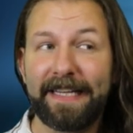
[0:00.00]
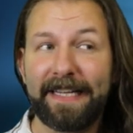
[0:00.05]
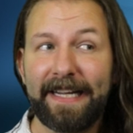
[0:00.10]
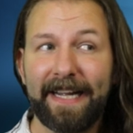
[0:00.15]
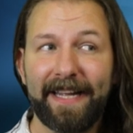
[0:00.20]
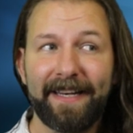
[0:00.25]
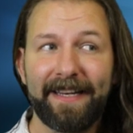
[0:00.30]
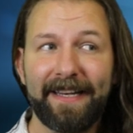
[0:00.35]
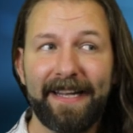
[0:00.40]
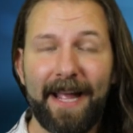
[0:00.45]

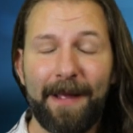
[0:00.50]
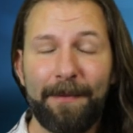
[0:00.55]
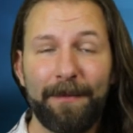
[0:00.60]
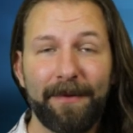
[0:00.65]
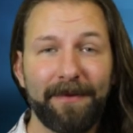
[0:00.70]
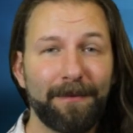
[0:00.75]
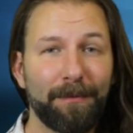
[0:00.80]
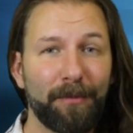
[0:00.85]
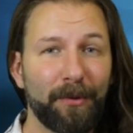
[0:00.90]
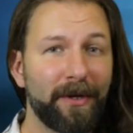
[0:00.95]
the end game
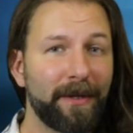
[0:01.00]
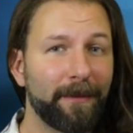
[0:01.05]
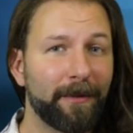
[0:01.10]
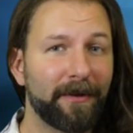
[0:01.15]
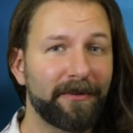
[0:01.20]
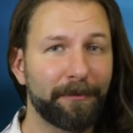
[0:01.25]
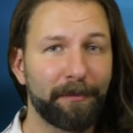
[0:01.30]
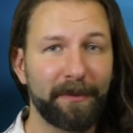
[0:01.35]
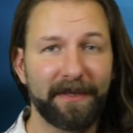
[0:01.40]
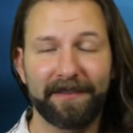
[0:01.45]
is pretty
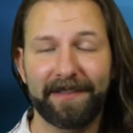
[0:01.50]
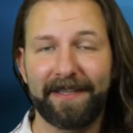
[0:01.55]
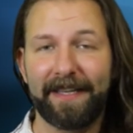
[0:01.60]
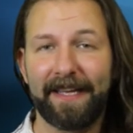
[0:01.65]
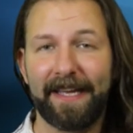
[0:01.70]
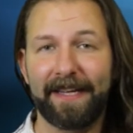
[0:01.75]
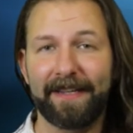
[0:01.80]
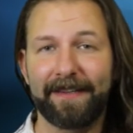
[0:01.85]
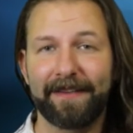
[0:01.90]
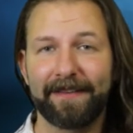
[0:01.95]
much a piece of
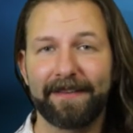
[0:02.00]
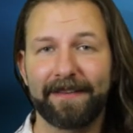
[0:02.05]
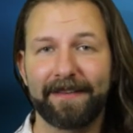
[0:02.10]
cake.